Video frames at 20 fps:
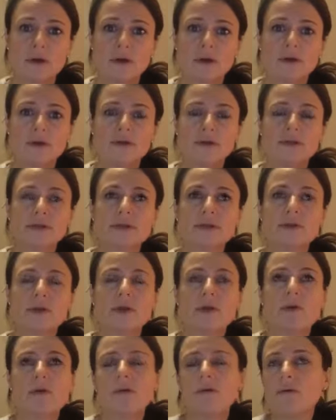
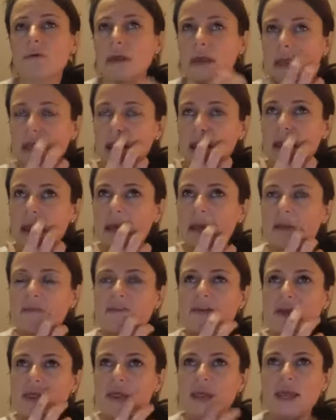So if
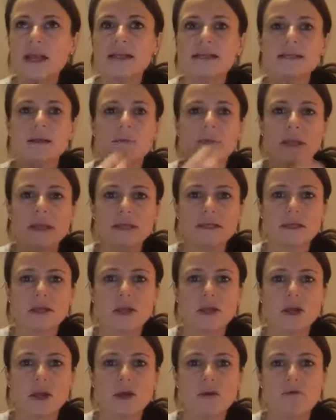I think something's going
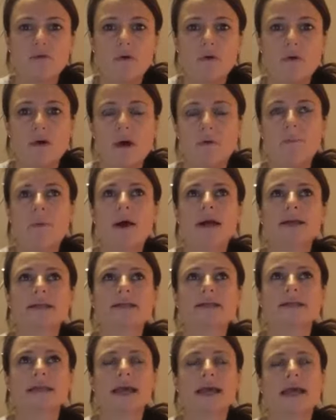to go wrong, I might
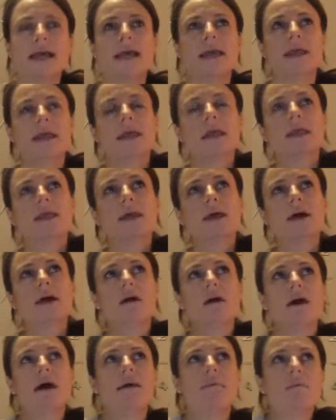say that
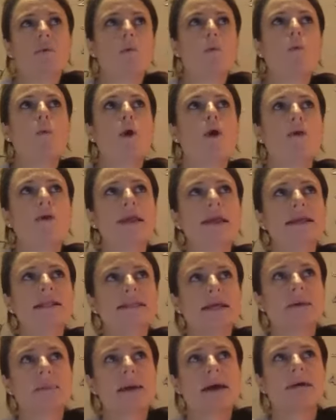I'm worried
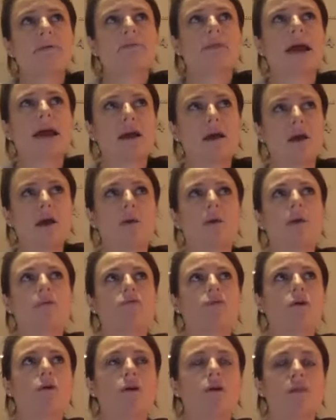about that going
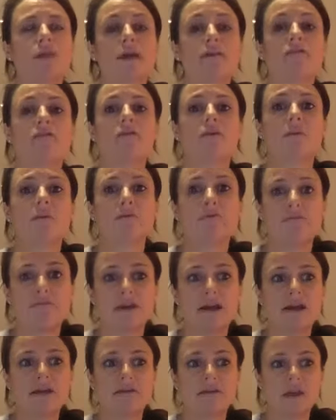wrong, and therefore I'm
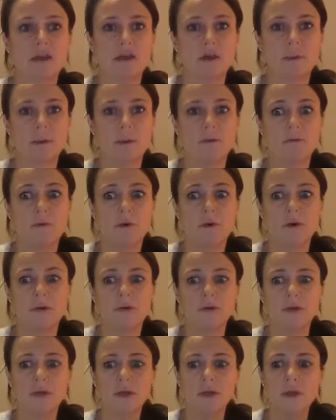afraid of it going wrong.